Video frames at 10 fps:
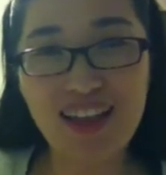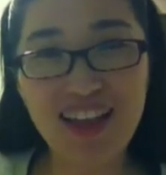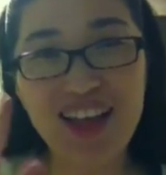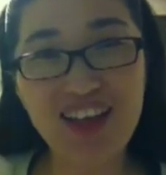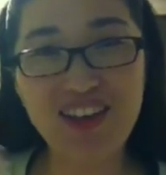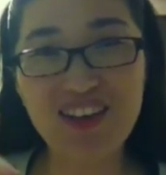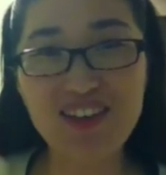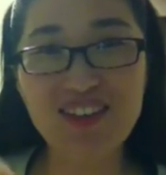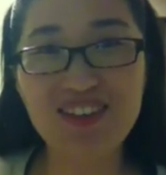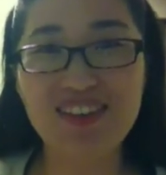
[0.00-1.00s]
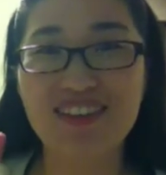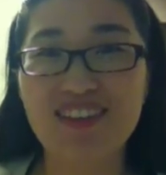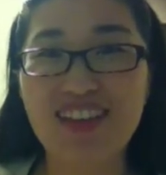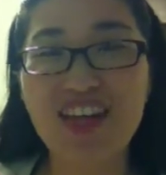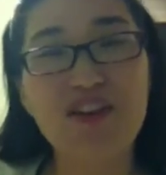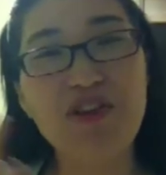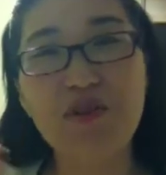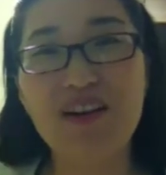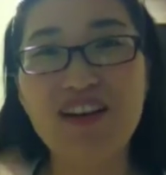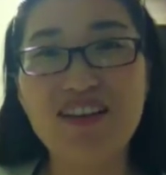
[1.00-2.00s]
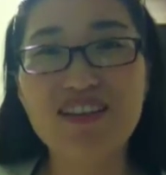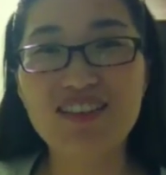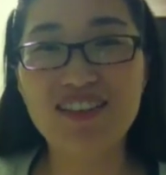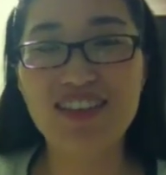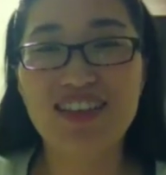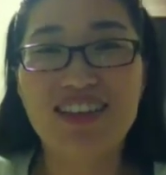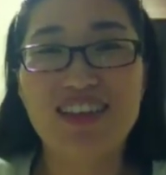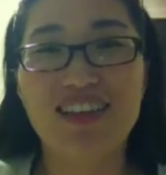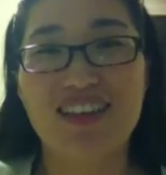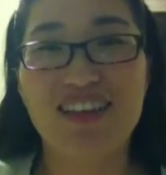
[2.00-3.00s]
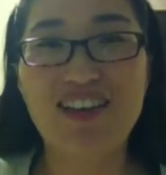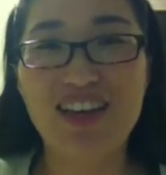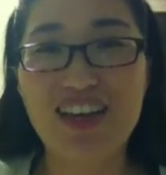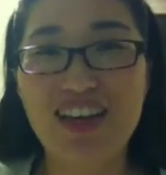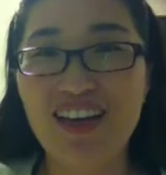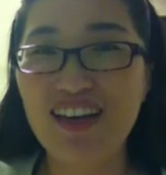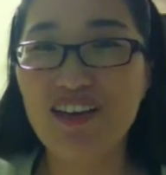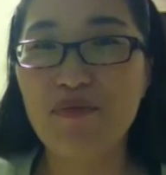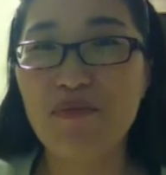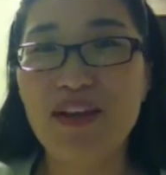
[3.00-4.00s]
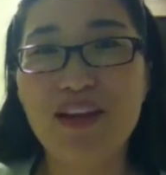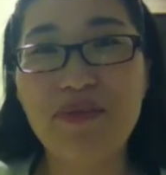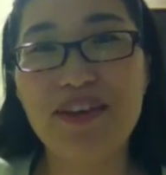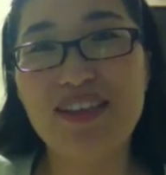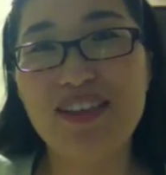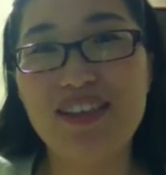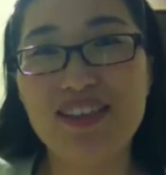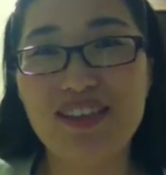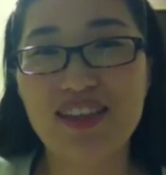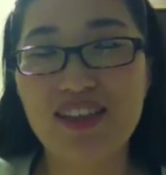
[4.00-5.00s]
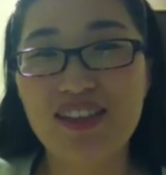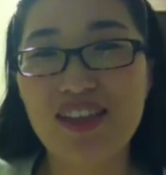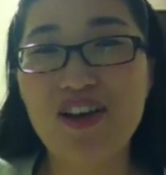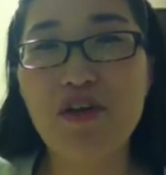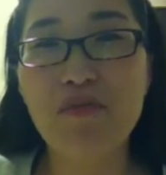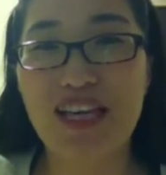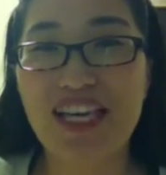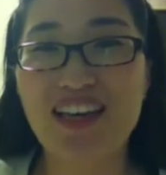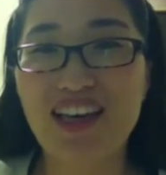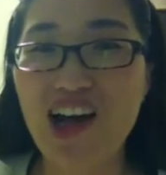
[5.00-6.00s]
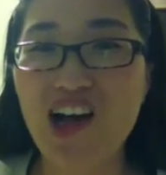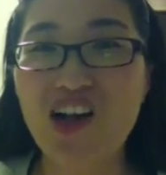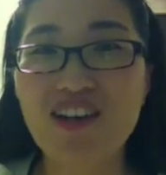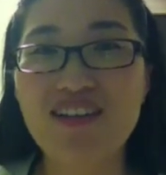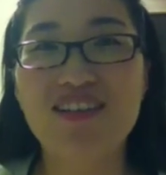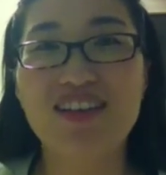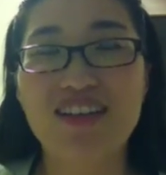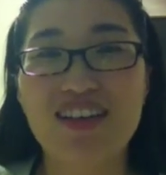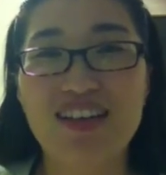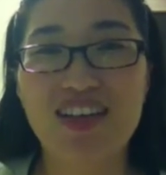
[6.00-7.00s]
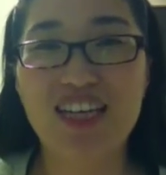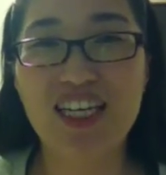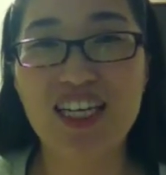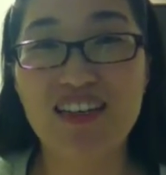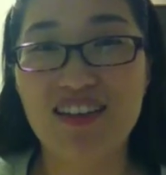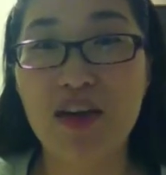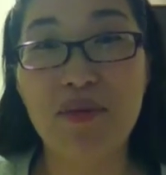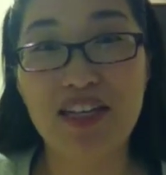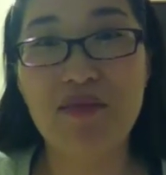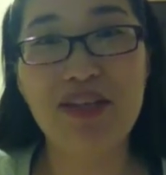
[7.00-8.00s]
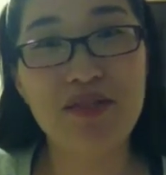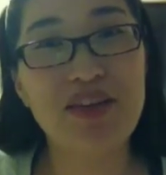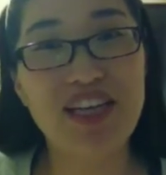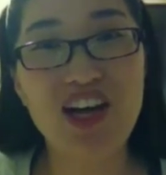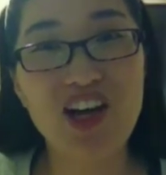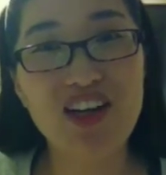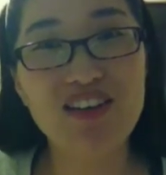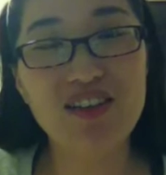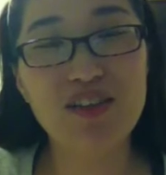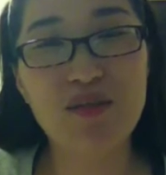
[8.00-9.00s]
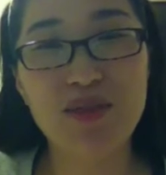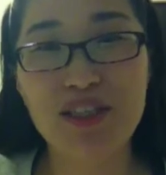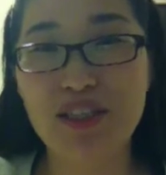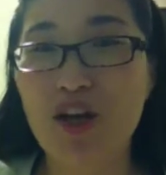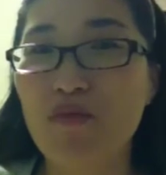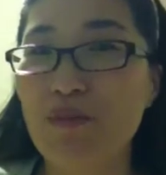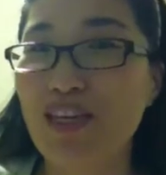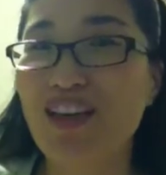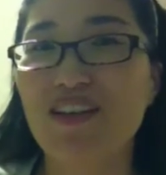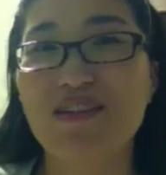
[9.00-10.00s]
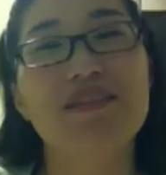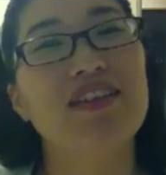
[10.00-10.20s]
Hello, hello everyone. Okay, my name is Sang Mi Kyung, and yeah, my name is Mi Kyung, so please call me Mi Kyung.